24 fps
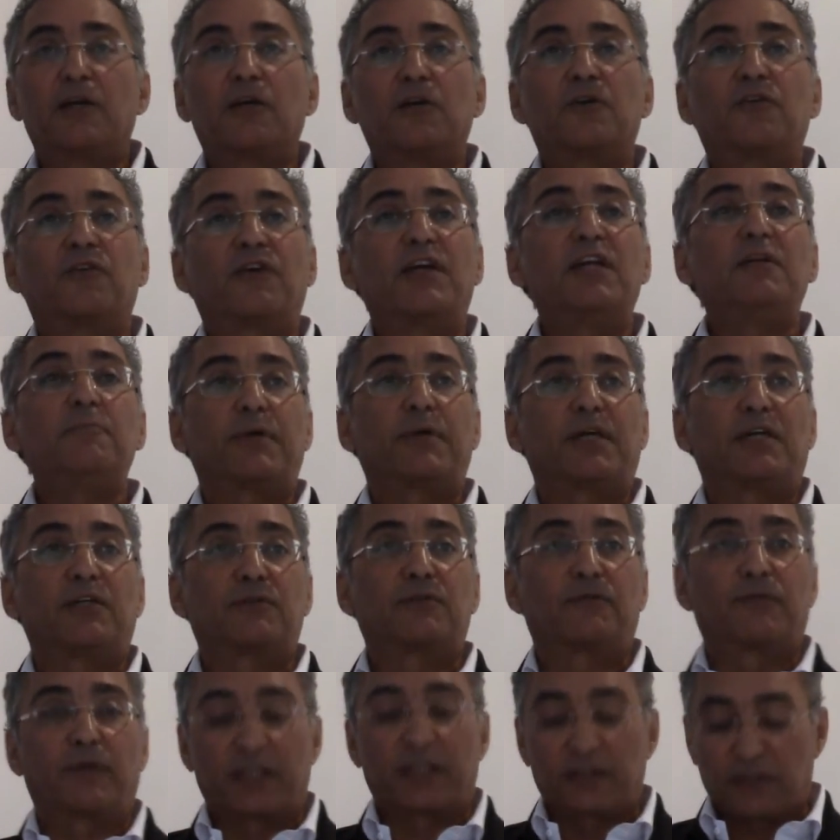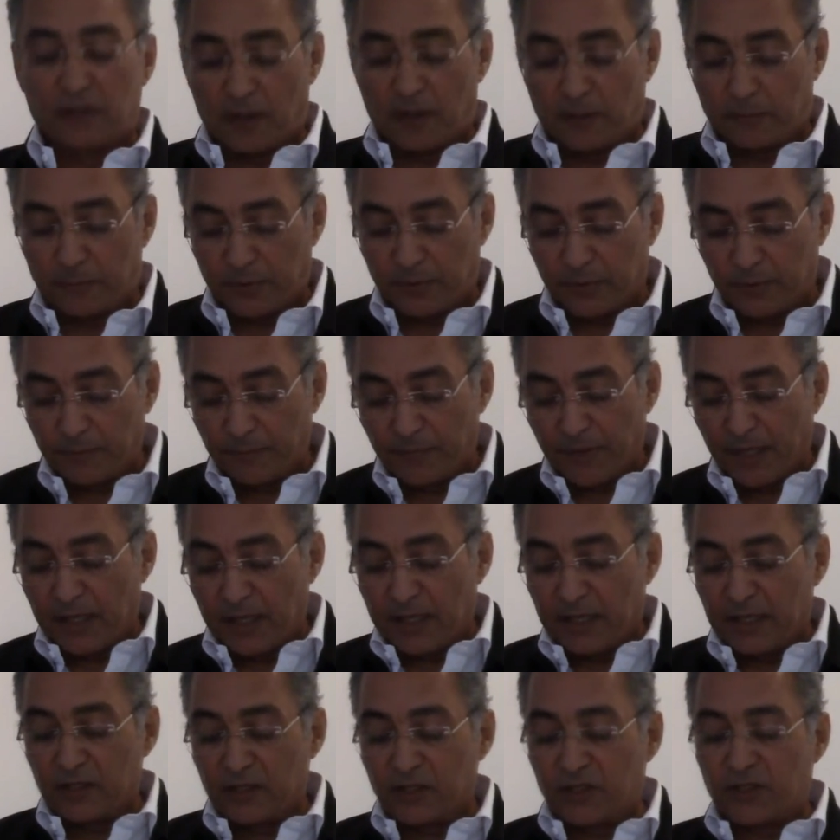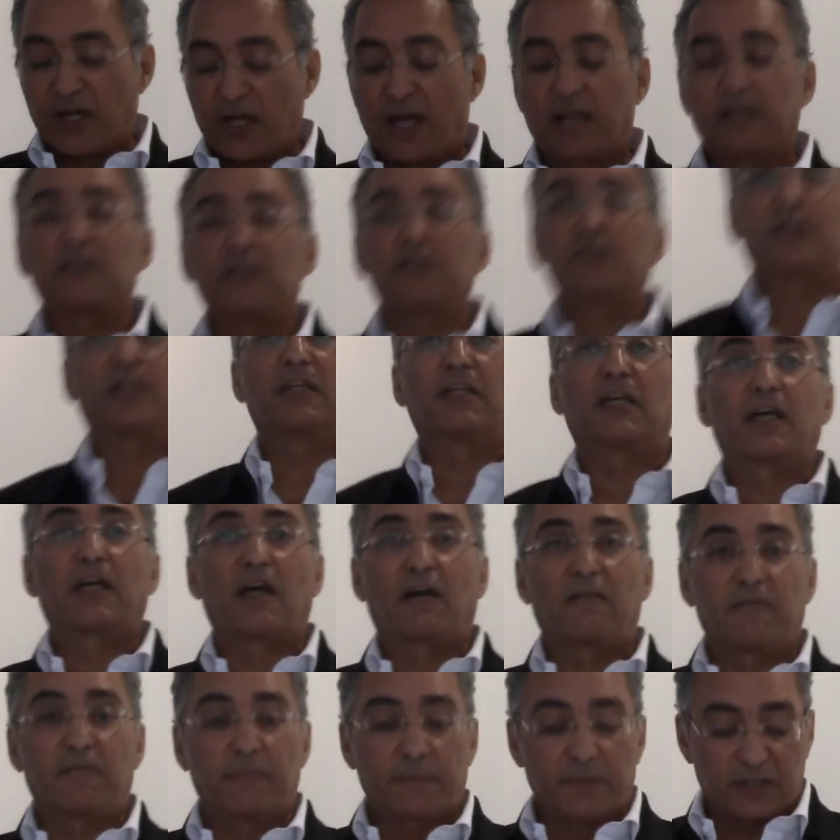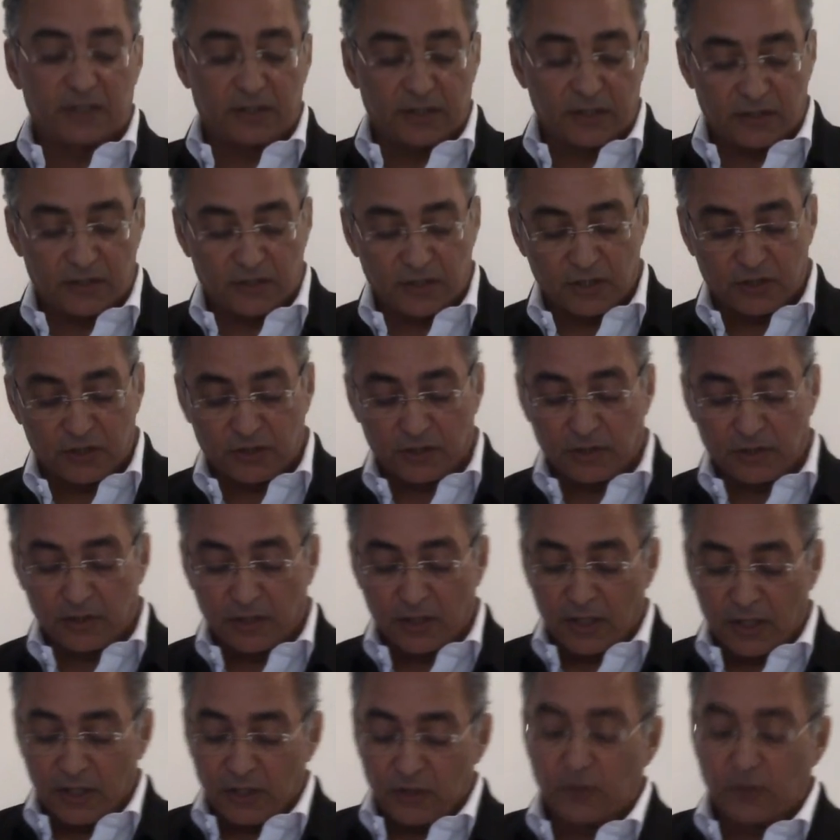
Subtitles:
Greenpeace, for example, is challenging the government's decision